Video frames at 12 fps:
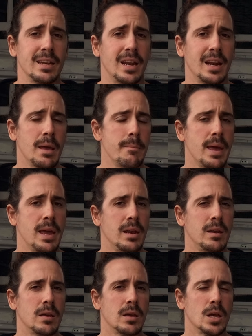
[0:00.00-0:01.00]
that I
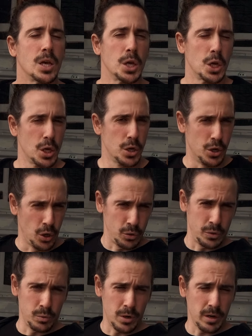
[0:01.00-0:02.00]
made,
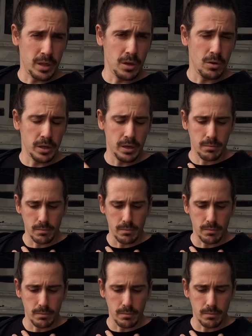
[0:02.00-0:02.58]
those were the only...